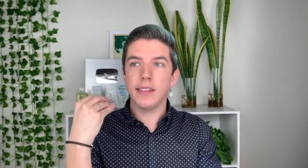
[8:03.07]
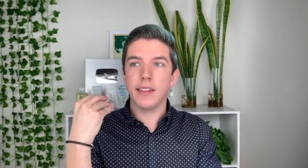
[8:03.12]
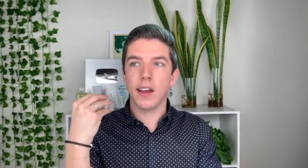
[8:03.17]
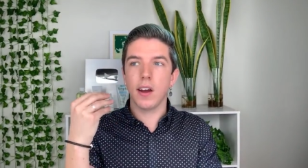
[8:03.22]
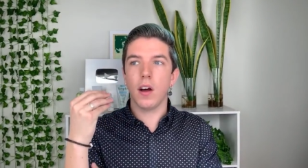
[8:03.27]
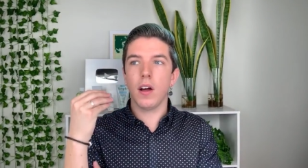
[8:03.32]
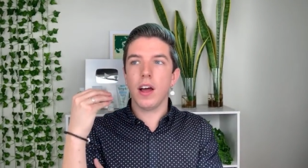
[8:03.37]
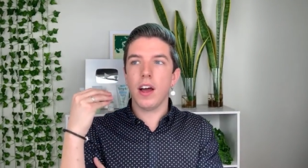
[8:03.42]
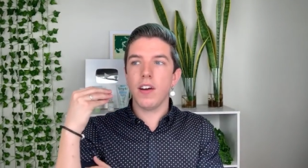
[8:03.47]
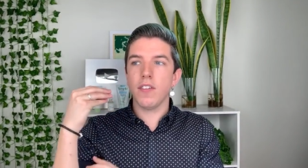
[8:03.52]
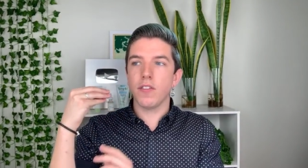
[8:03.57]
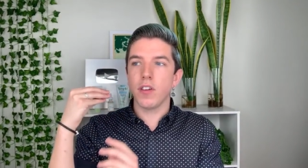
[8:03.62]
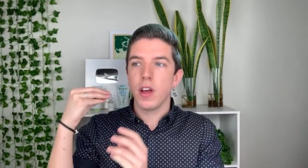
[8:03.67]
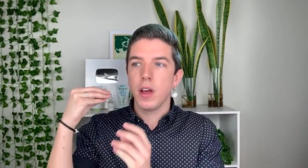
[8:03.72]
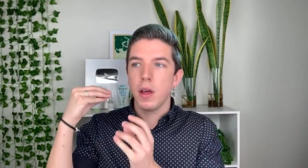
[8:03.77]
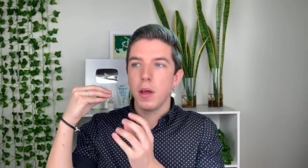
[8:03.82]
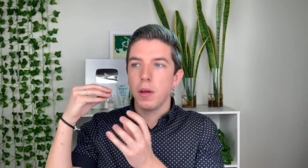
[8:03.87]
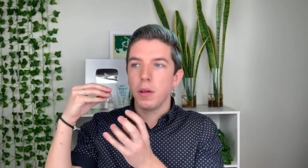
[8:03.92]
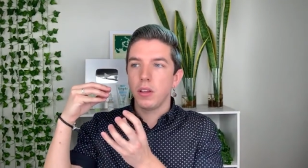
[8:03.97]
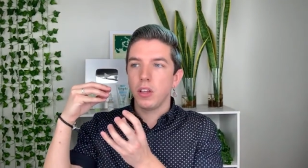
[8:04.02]
they all have
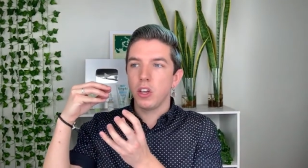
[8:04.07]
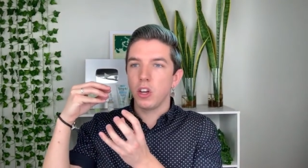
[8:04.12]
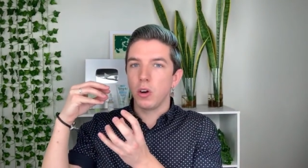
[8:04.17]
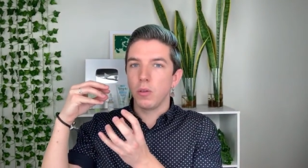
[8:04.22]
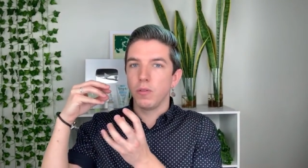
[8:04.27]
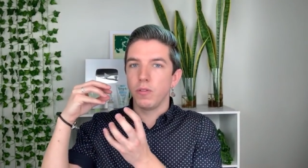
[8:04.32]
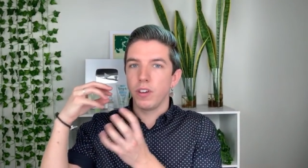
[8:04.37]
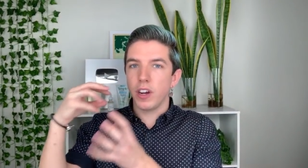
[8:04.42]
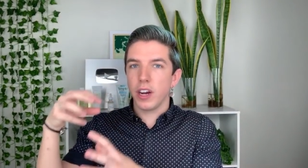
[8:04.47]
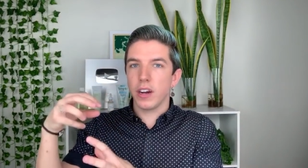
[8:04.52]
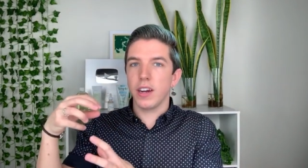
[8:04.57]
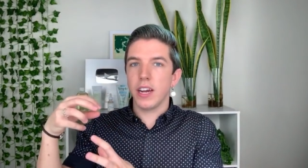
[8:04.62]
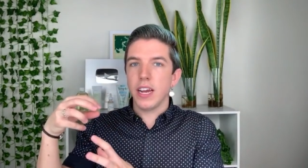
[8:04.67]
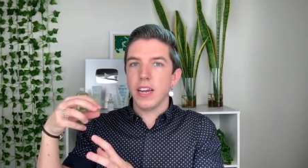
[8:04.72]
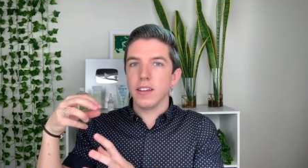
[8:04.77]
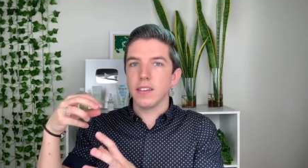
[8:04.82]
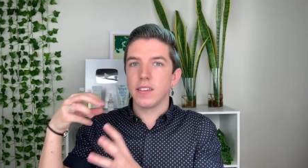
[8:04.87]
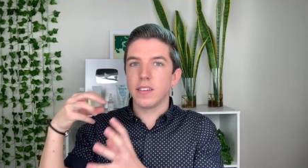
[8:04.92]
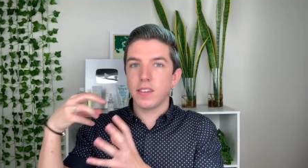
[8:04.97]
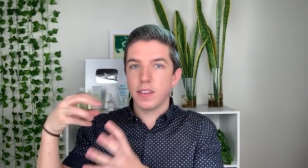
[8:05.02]
you know,
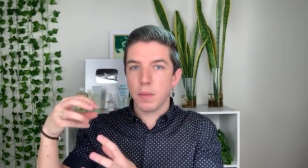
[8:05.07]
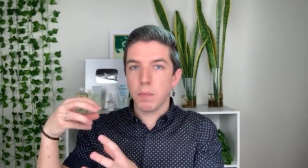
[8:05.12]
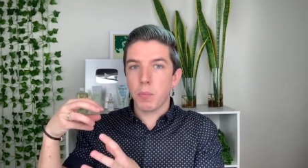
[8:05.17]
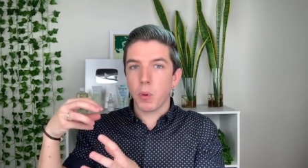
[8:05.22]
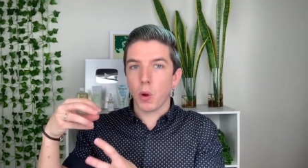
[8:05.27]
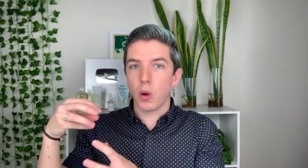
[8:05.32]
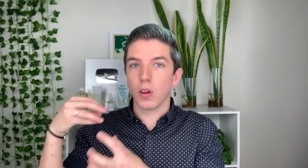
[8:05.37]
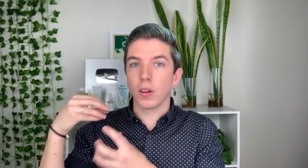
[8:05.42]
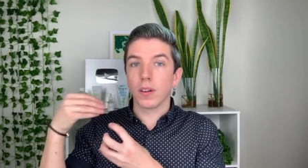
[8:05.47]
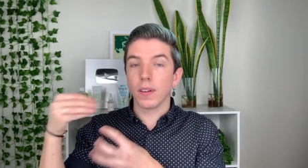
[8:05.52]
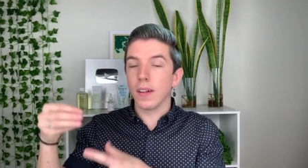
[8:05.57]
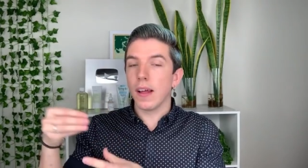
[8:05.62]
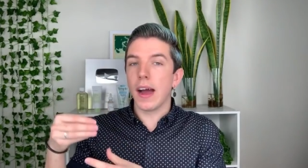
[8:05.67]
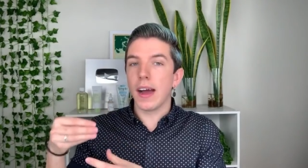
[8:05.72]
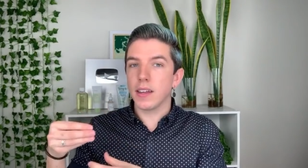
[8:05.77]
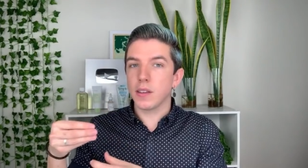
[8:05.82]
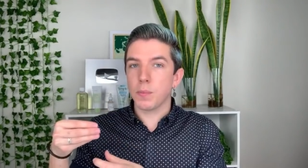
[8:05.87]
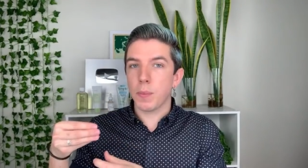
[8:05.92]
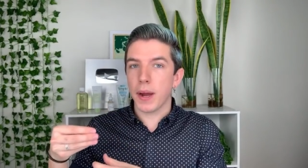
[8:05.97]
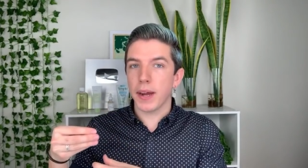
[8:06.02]
very simple
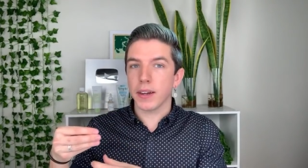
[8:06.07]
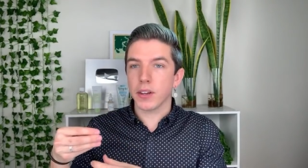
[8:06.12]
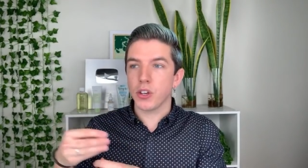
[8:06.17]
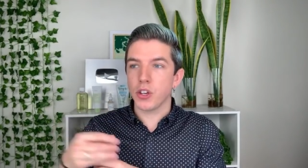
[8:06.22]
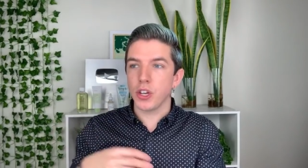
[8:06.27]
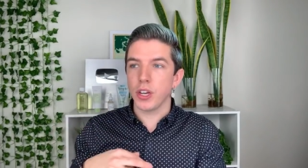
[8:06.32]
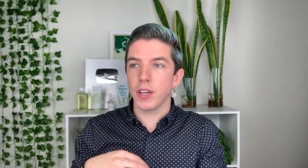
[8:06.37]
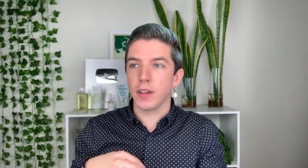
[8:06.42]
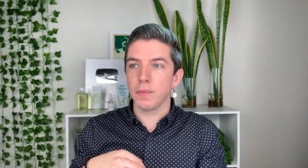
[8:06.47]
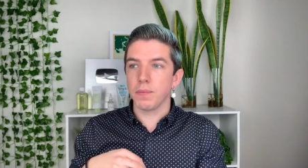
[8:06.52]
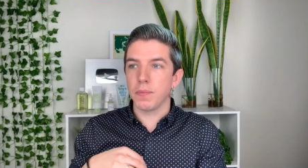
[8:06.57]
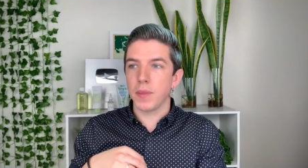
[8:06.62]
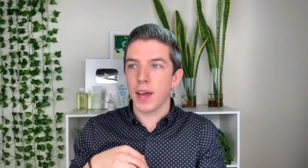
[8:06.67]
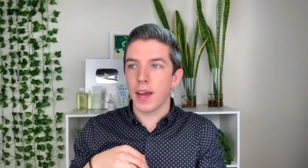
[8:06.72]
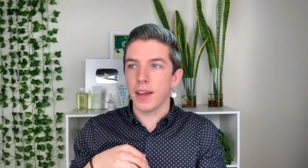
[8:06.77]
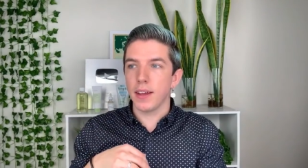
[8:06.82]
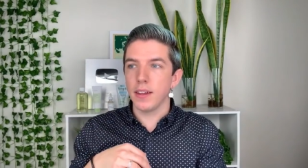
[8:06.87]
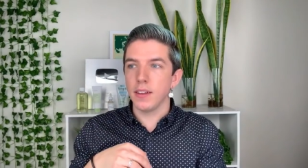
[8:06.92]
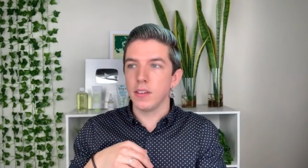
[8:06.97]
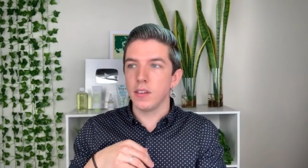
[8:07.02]
glass packaging
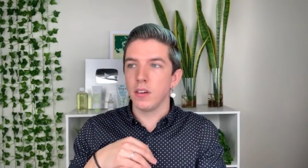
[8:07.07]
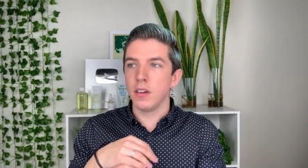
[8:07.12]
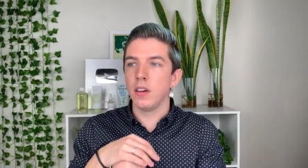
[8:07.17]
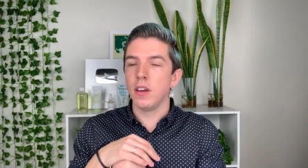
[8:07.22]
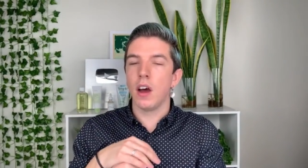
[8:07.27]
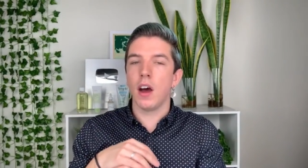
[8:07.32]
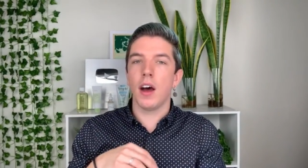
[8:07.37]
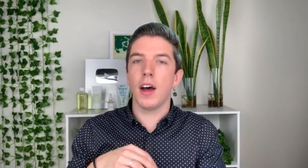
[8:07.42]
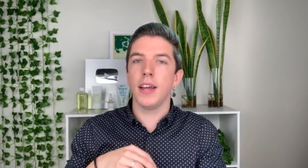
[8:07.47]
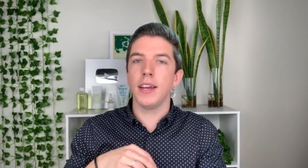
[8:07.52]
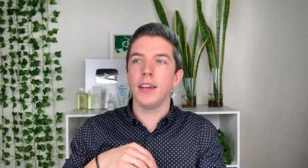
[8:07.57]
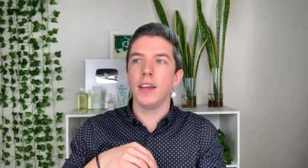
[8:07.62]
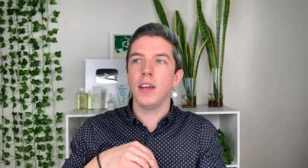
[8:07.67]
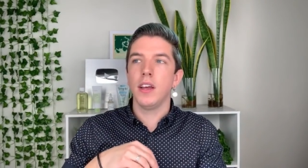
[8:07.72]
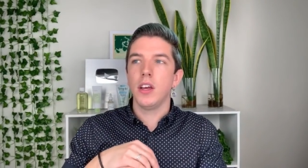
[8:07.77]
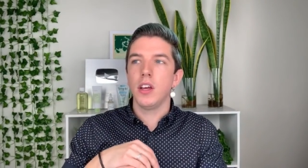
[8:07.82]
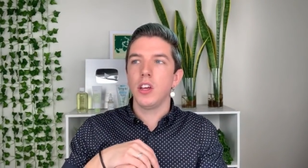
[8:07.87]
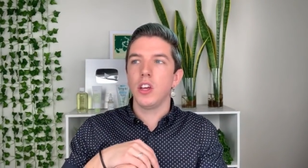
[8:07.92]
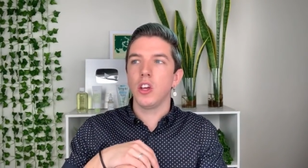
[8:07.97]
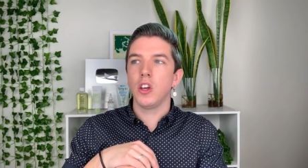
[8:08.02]
that is non
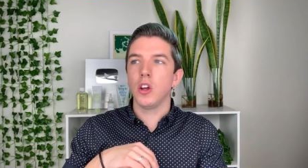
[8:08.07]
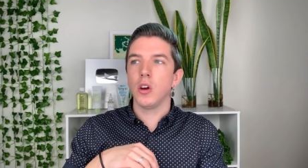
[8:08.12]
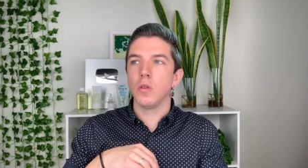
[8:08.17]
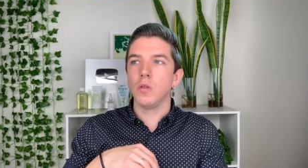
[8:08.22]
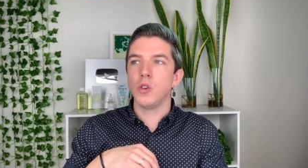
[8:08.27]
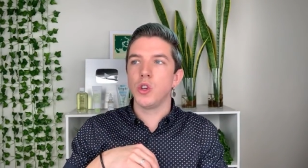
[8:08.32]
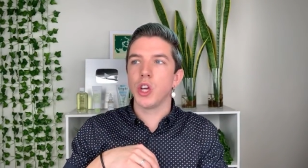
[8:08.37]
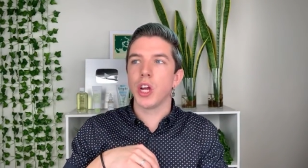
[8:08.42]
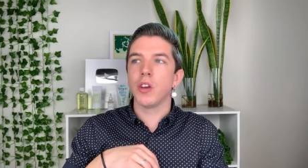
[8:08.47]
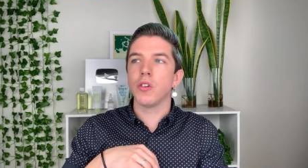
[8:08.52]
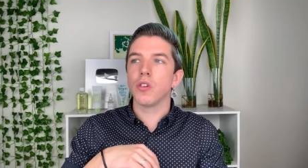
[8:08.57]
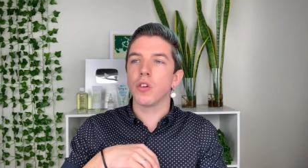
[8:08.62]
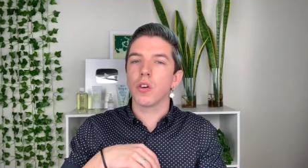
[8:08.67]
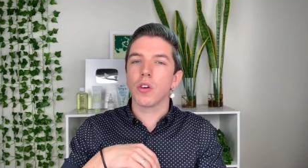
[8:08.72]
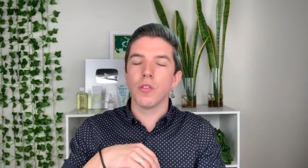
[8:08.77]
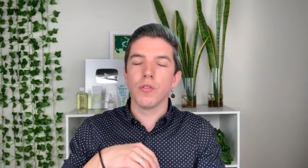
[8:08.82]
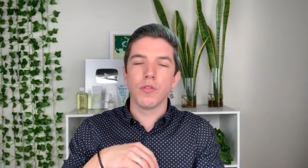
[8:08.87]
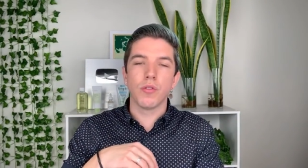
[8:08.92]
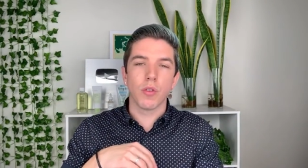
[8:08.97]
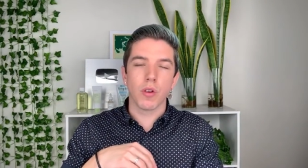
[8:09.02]
you know, gender
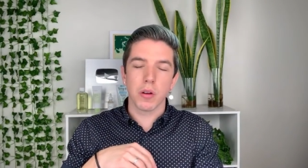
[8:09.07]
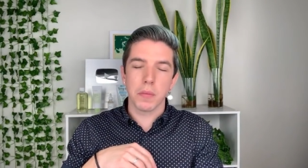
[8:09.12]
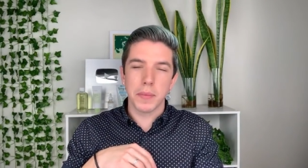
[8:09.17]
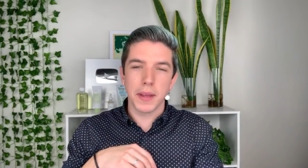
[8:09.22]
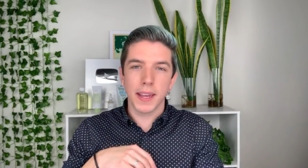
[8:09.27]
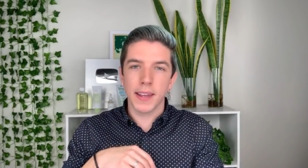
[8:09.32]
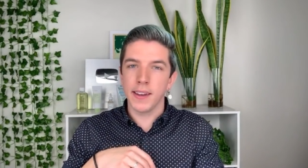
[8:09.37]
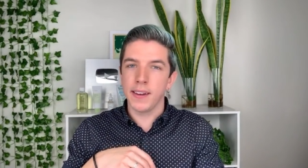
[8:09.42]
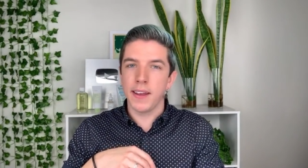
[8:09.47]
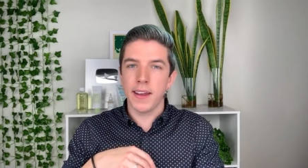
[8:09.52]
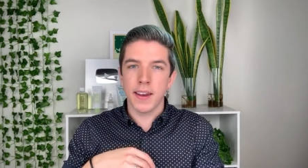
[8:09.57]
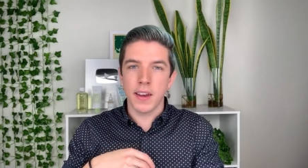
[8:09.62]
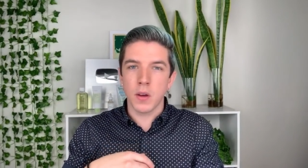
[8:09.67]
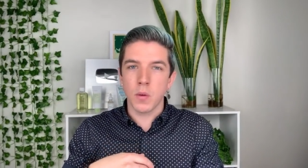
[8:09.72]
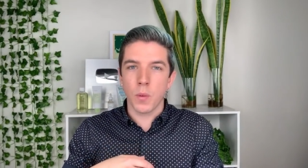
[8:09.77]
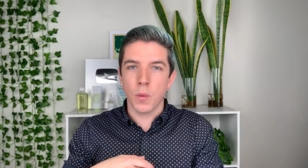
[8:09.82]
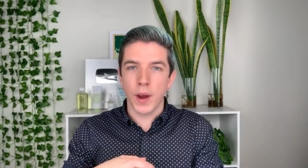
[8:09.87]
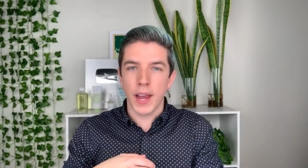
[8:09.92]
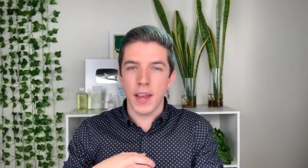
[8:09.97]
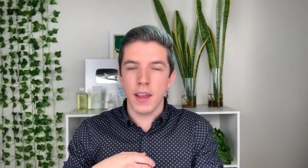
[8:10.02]
conforming in any
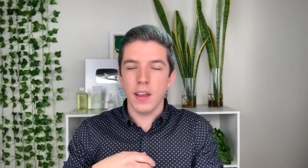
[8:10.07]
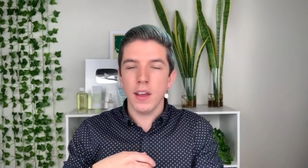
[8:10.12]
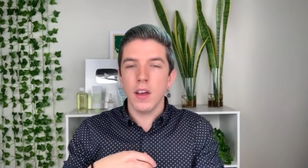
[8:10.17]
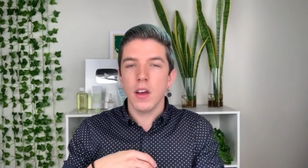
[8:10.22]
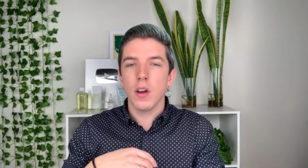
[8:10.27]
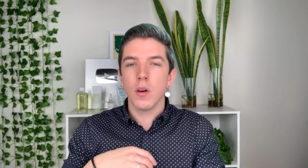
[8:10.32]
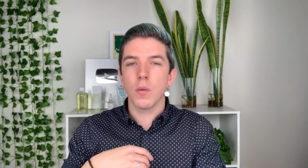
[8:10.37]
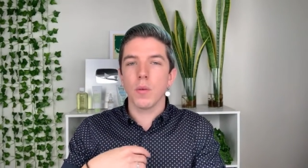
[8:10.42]
way,